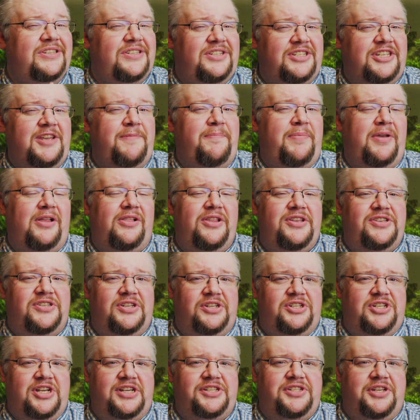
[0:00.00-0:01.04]
typically
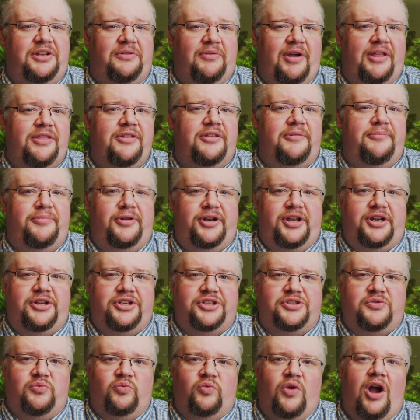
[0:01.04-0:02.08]
suggested rather than putting
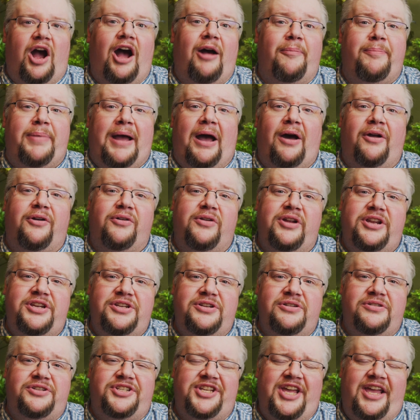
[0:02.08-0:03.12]
just raw powder into
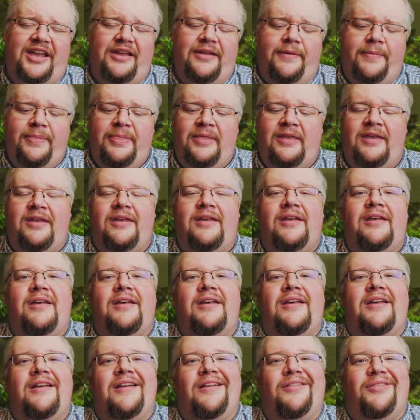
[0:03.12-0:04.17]
your tank,
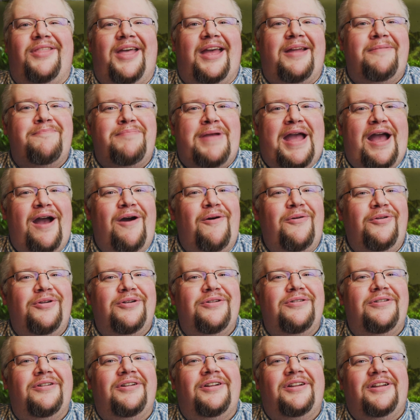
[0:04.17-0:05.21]
that
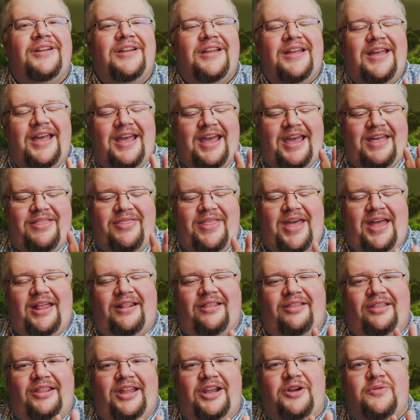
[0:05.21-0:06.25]
powder and
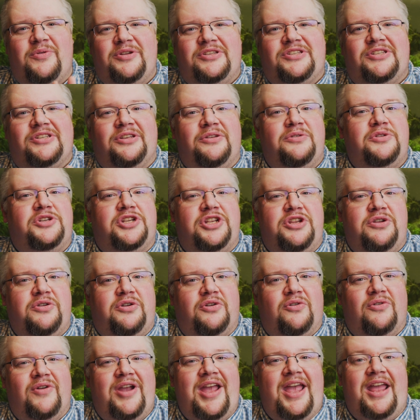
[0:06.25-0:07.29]
that liquid solution you
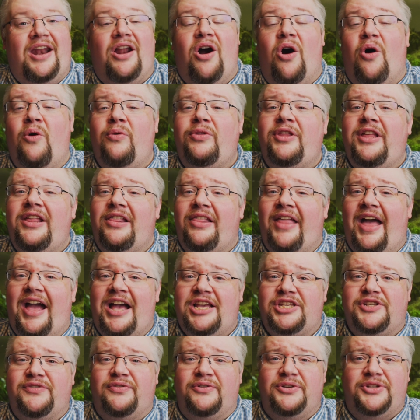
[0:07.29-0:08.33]
create only
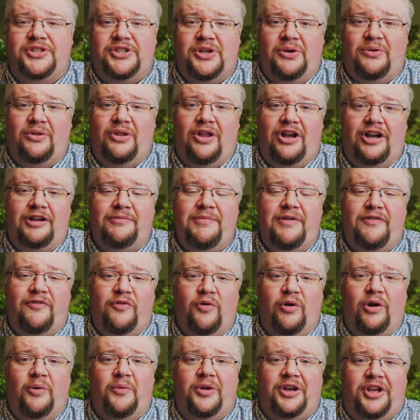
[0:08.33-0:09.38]
lasts for so long
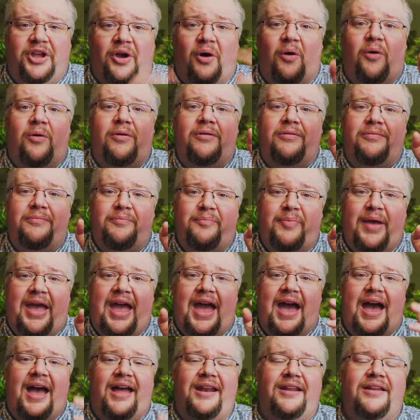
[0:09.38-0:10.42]
before it would go
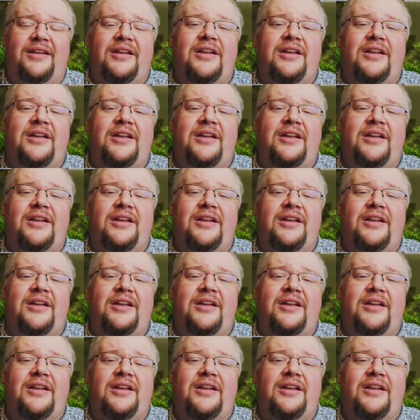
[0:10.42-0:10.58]
bad.